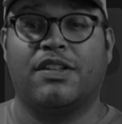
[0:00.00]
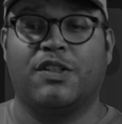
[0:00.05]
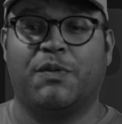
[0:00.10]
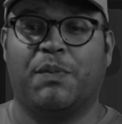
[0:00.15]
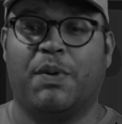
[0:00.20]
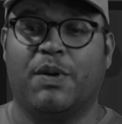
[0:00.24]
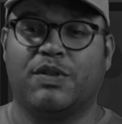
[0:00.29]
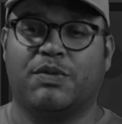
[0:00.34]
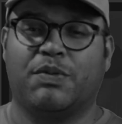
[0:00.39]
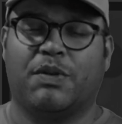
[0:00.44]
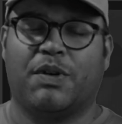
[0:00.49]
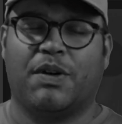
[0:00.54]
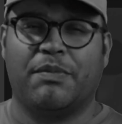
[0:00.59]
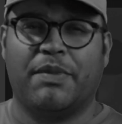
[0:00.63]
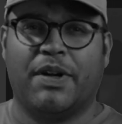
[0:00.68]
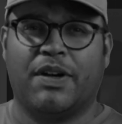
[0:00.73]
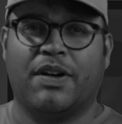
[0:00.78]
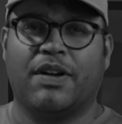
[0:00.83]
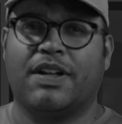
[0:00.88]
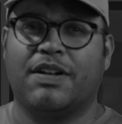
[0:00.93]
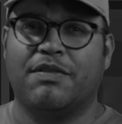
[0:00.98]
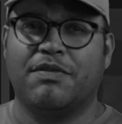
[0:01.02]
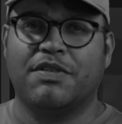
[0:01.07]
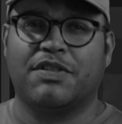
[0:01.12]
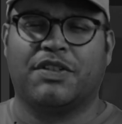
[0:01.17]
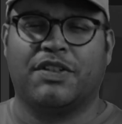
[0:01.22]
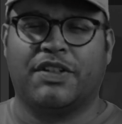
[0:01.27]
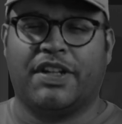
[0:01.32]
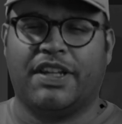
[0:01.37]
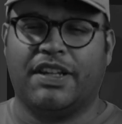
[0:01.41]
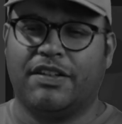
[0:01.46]
this post-war America
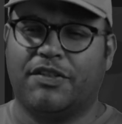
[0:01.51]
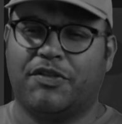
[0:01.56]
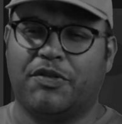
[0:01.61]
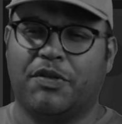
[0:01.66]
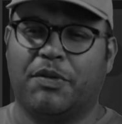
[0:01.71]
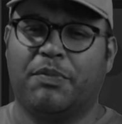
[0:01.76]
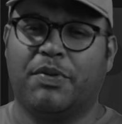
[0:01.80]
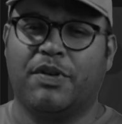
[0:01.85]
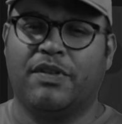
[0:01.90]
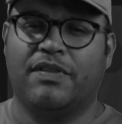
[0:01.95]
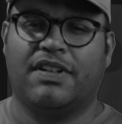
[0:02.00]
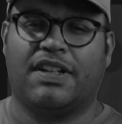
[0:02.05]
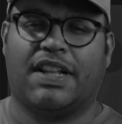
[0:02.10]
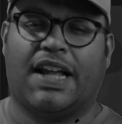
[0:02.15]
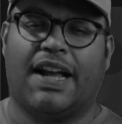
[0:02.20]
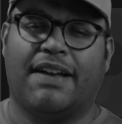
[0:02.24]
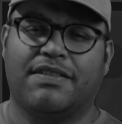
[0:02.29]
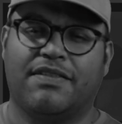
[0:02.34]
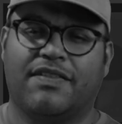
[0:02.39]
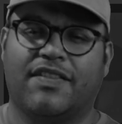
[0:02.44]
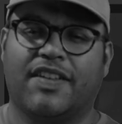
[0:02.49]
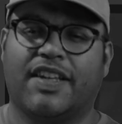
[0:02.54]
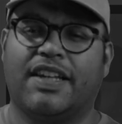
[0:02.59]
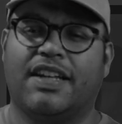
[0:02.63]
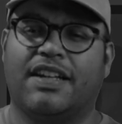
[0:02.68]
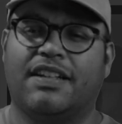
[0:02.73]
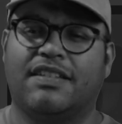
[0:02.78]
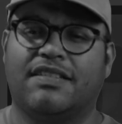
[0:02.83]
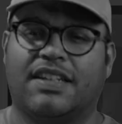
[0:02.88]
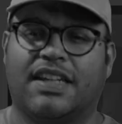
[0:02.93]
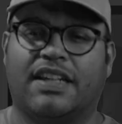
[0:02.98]
was looking to improve the lives of the
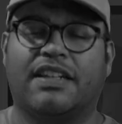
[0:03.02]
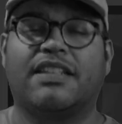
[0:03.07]
kids that